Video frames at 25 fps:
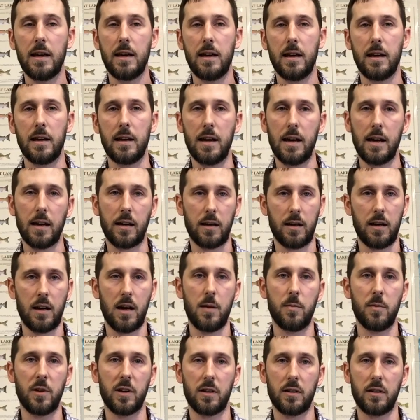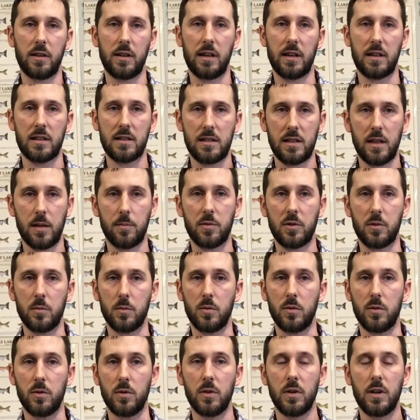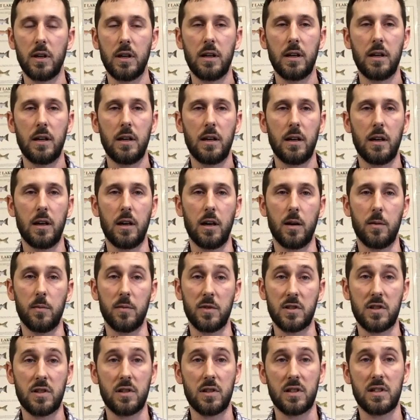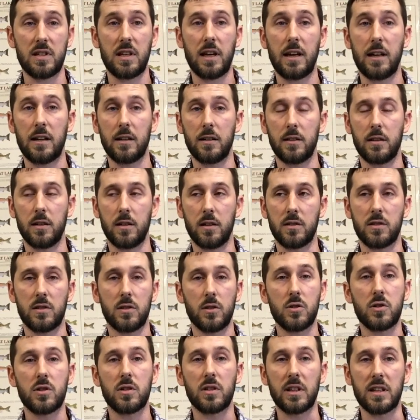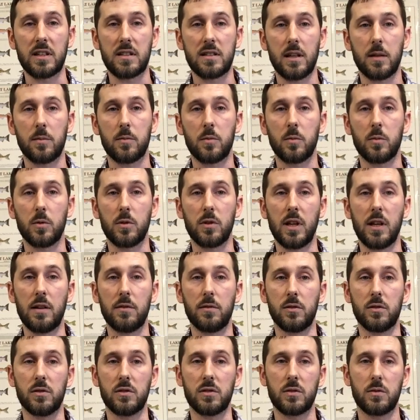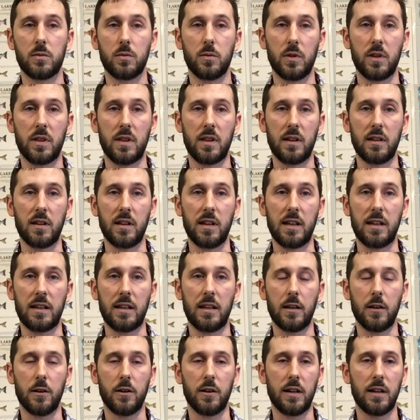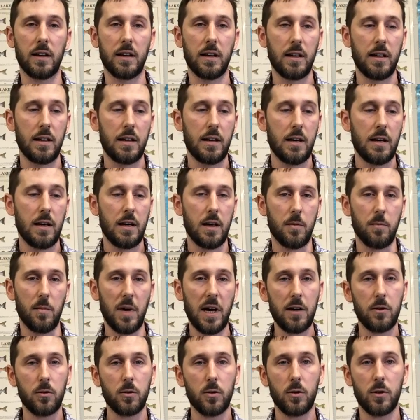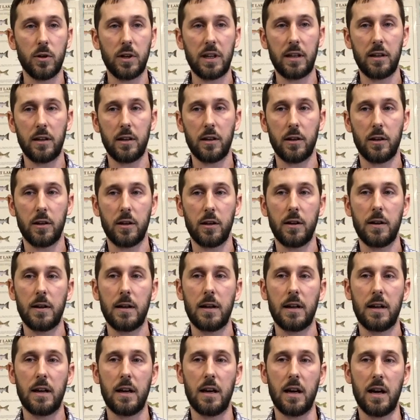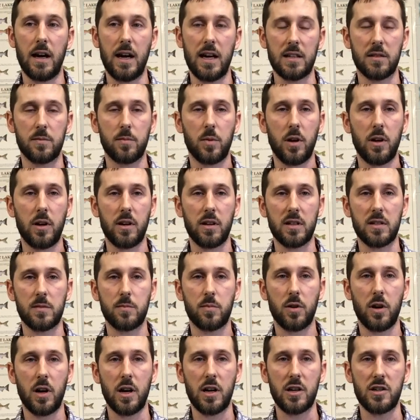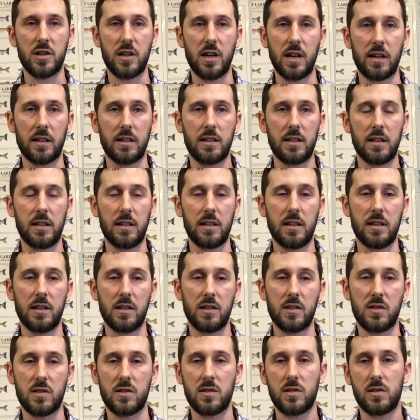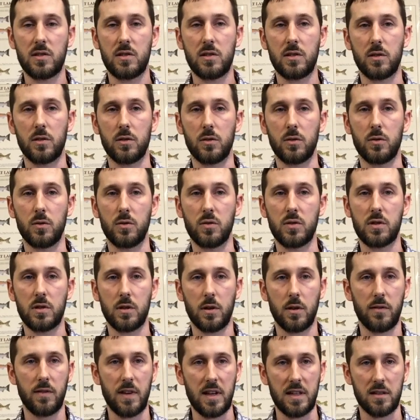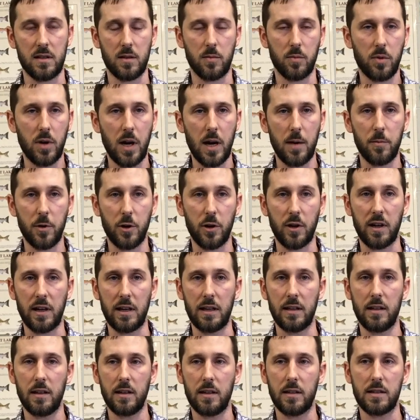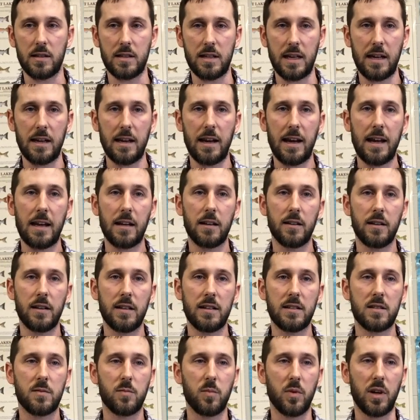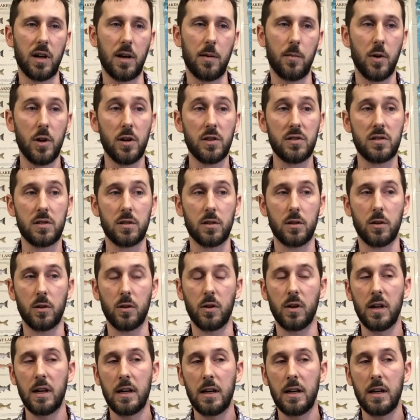and economically acceptable and socially acceptable levels within Lake Erie. My role here as part of this project is to serve as a primary data analyst, but I'm also